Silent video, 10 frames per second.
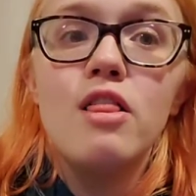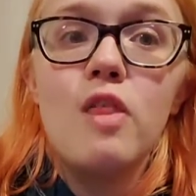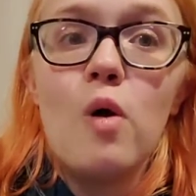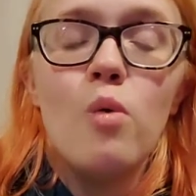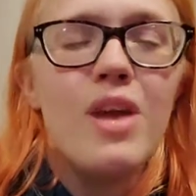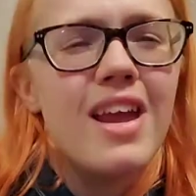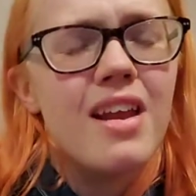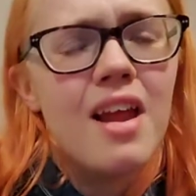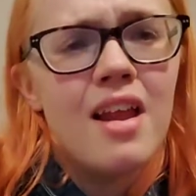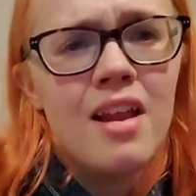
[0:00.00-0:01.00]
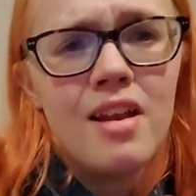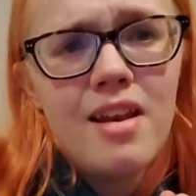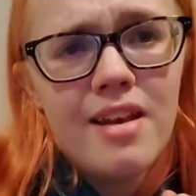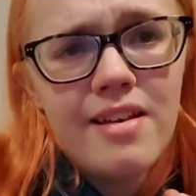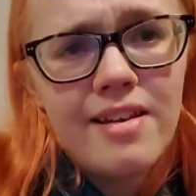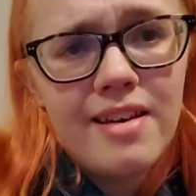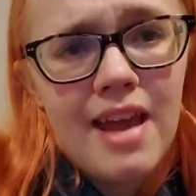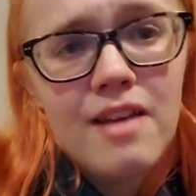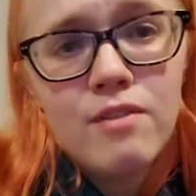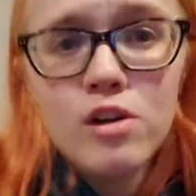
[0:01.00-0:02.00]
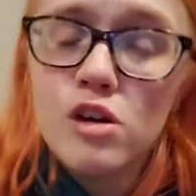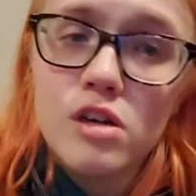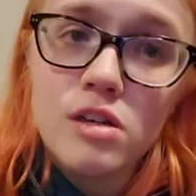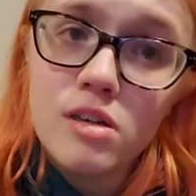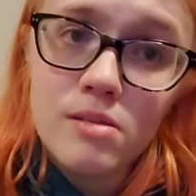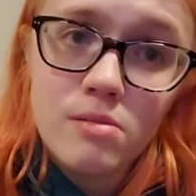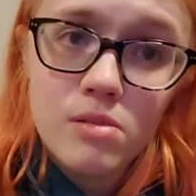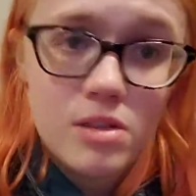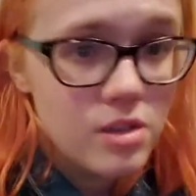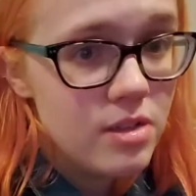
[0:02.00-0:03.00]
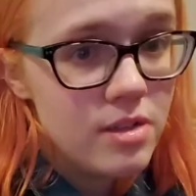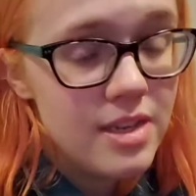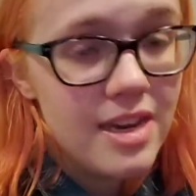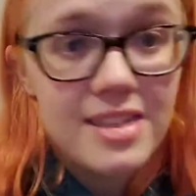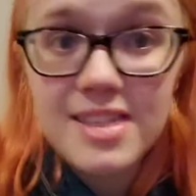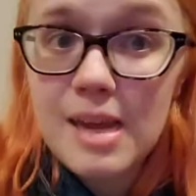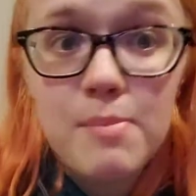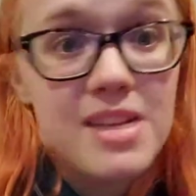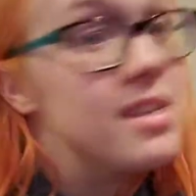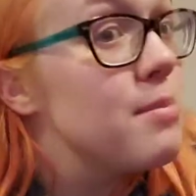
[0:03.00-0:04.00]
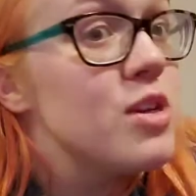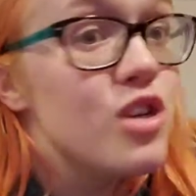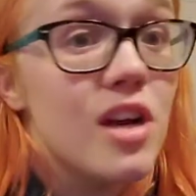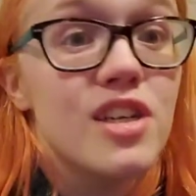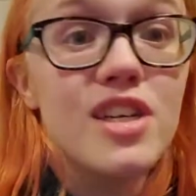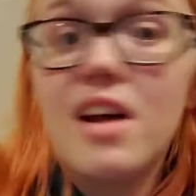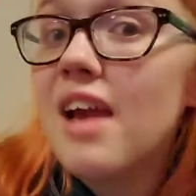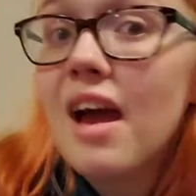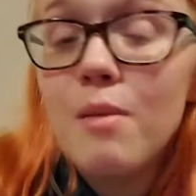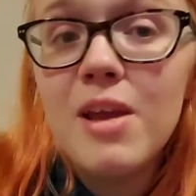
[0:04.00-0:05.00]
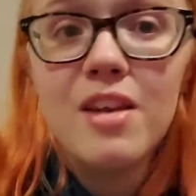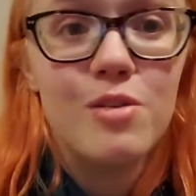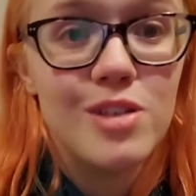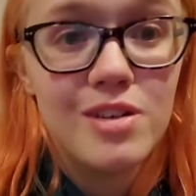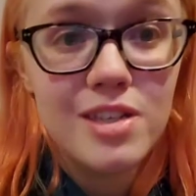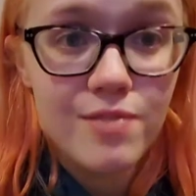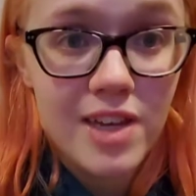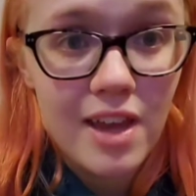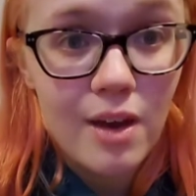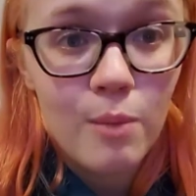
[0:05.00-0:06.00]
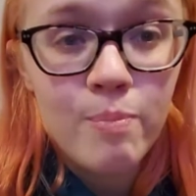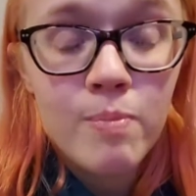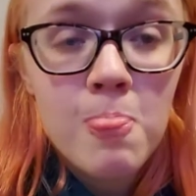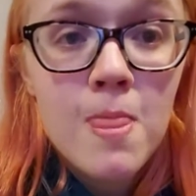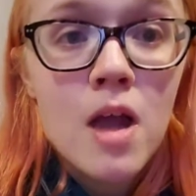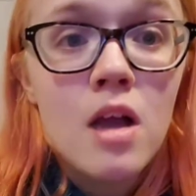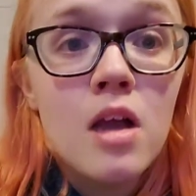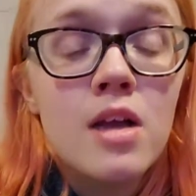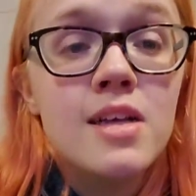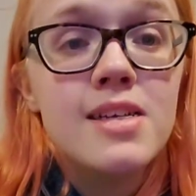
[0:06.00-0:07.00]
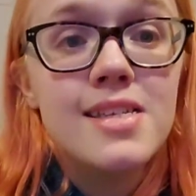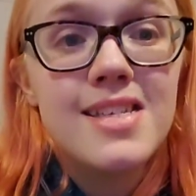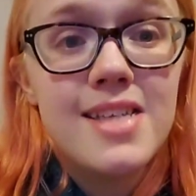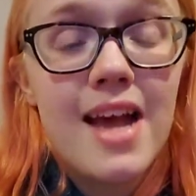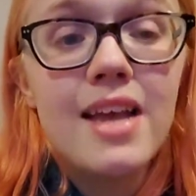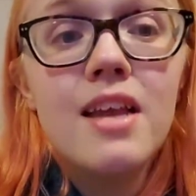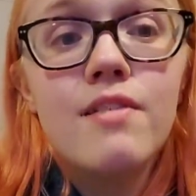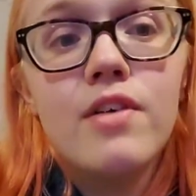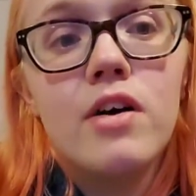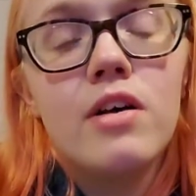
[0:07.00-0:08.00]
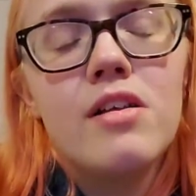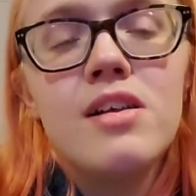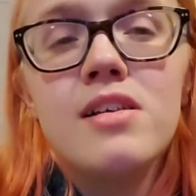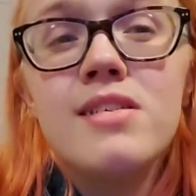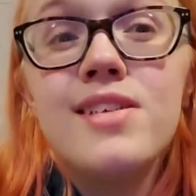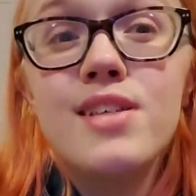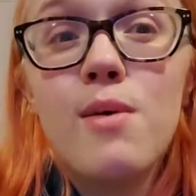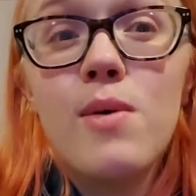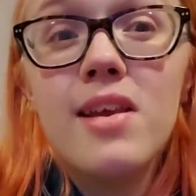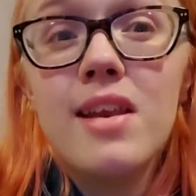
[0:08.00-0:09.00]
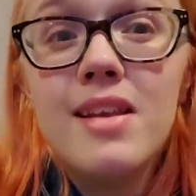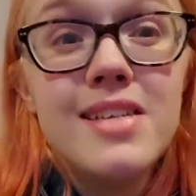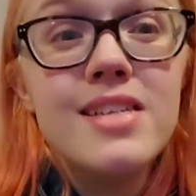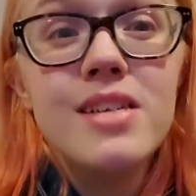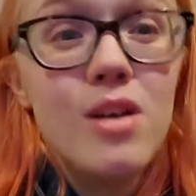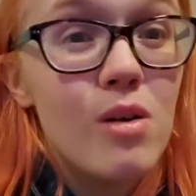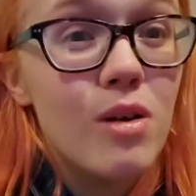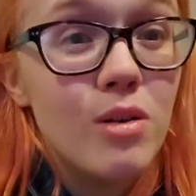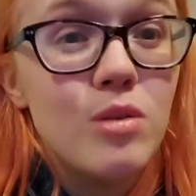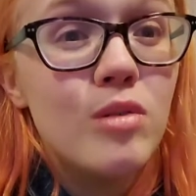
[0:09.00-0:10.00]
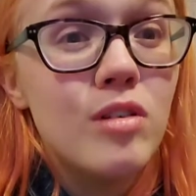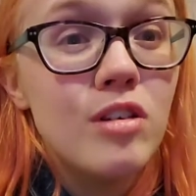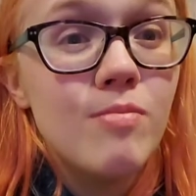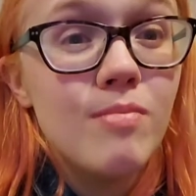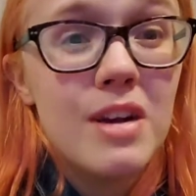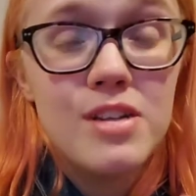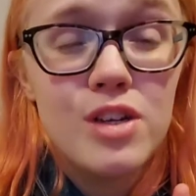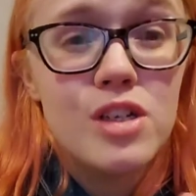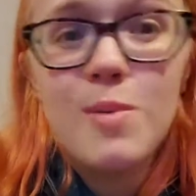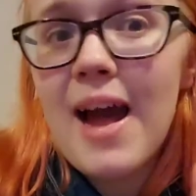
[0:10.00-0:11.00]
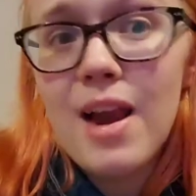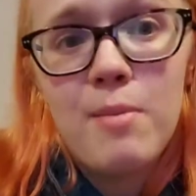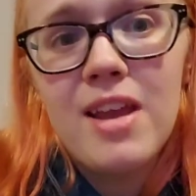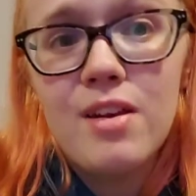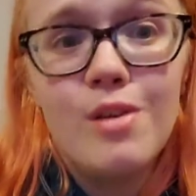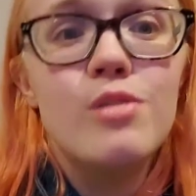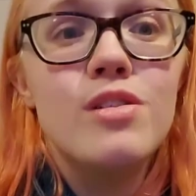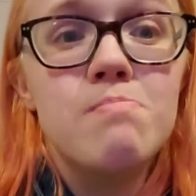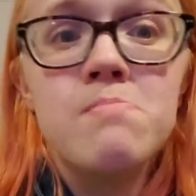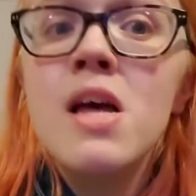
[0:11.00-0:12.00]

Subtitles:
Logan never did a step-by-step instruction on how to make a noose on his video. Second of all, someone can easily go on Google and search up how to make a noose.